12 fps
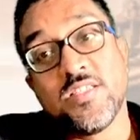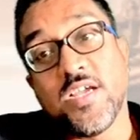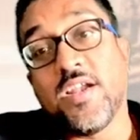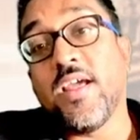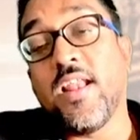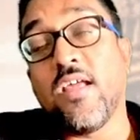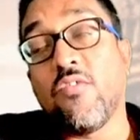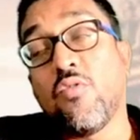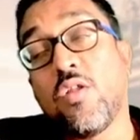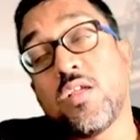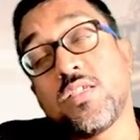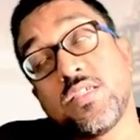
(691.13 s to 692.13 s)
Chandela
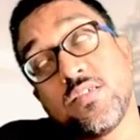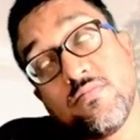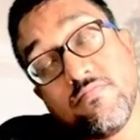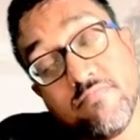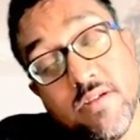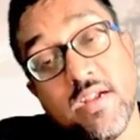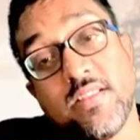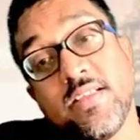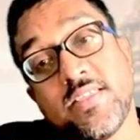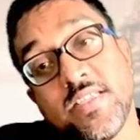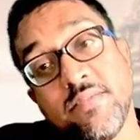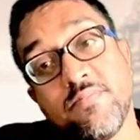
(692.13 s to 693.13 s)
Rudras built
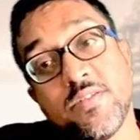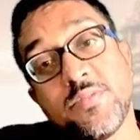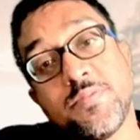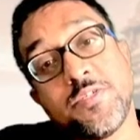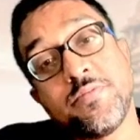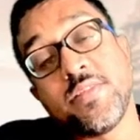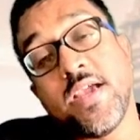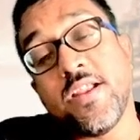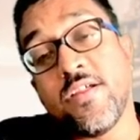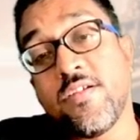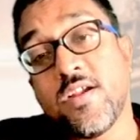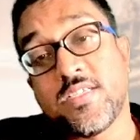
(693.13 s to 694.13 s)
these temples between
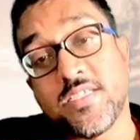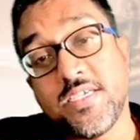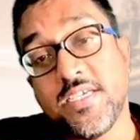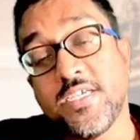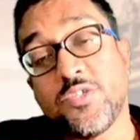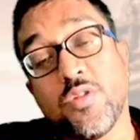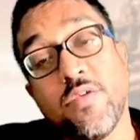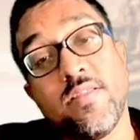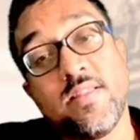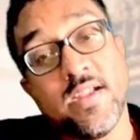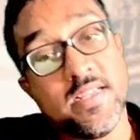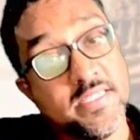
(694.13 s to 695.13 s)
900 CE to
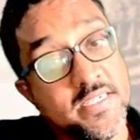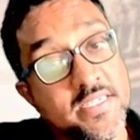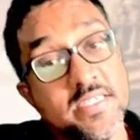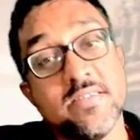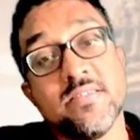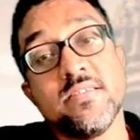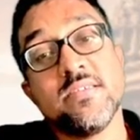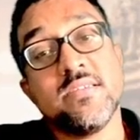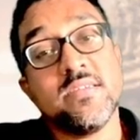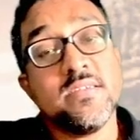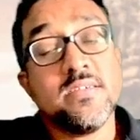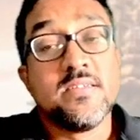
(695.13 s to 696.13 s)
1130 CE.
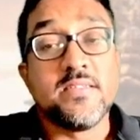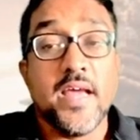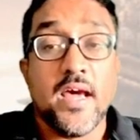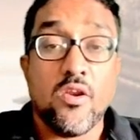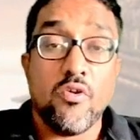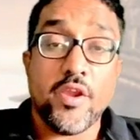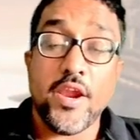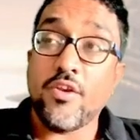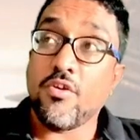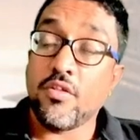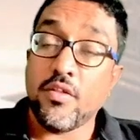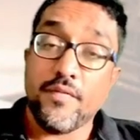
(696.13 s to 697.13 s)
They are located
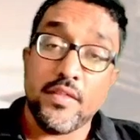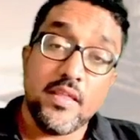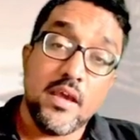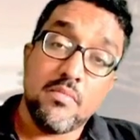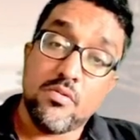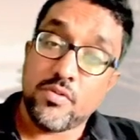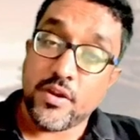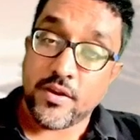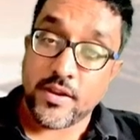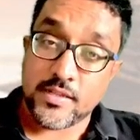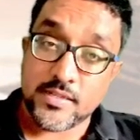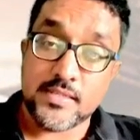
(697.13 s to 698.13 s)
on the Vindhya mountain
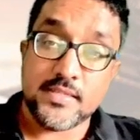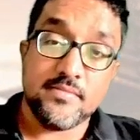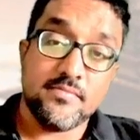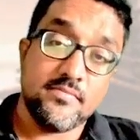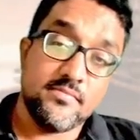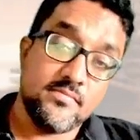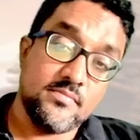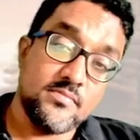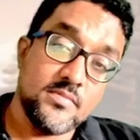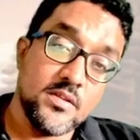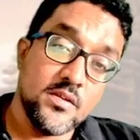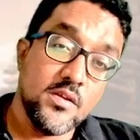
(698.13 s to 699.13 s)
ranges.
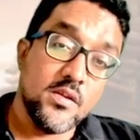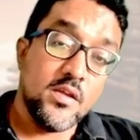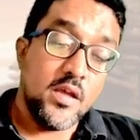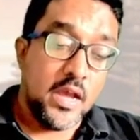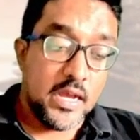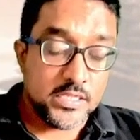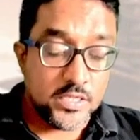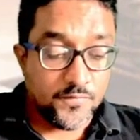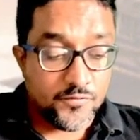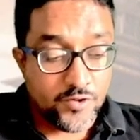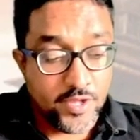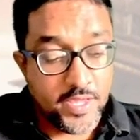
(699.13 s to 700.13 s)
As
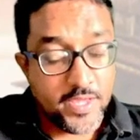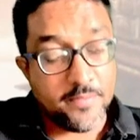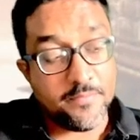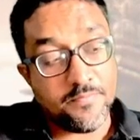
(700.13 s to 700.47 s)
of today,